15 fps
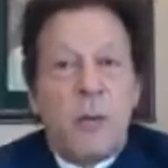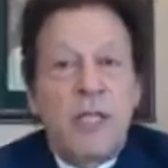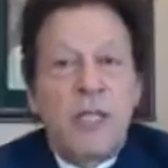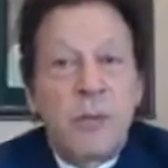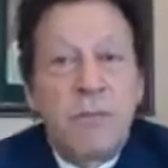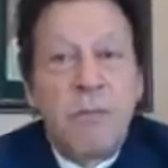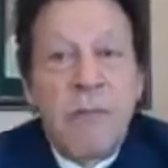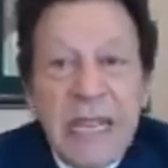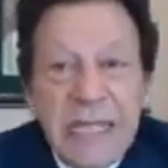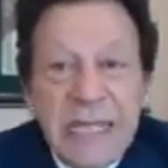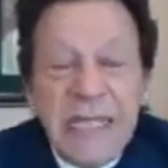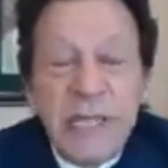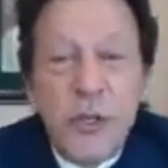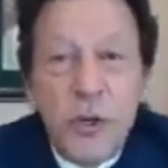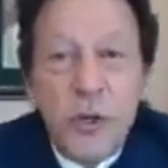which
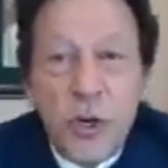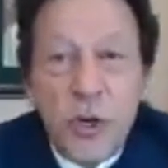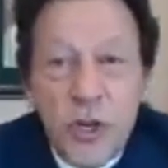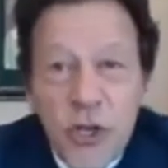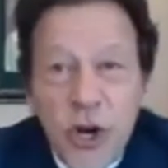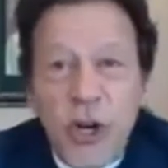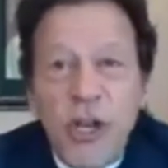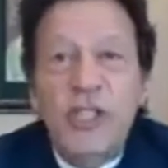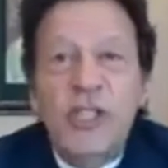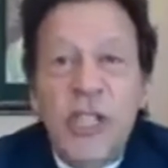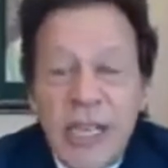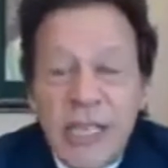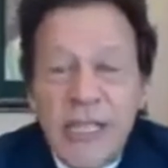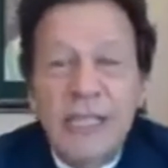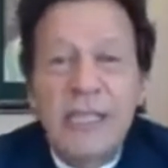meant that you could
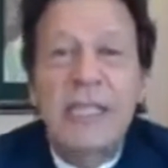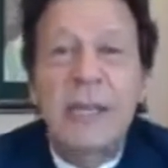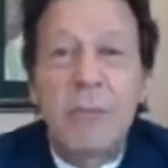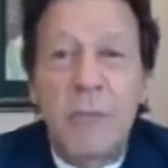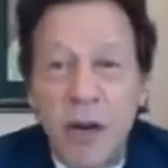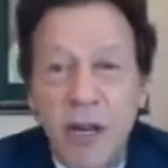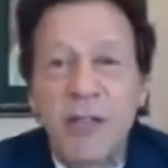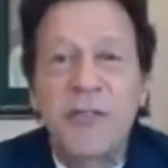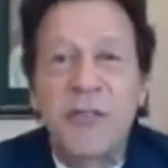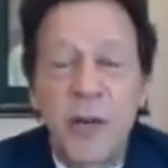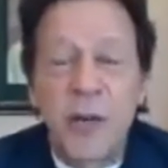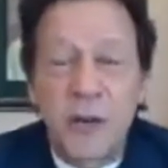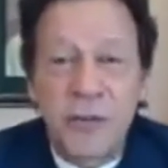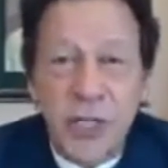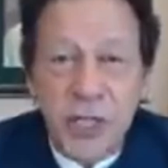not change the
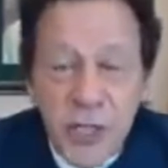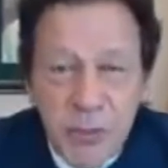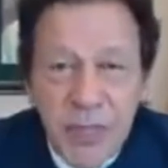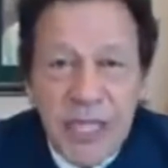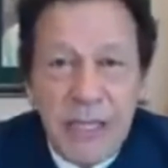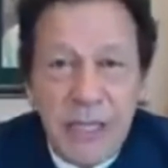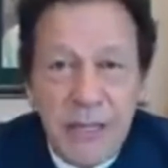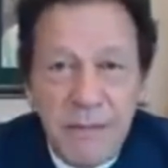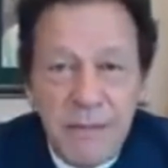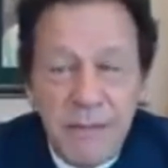demography of Kashmir.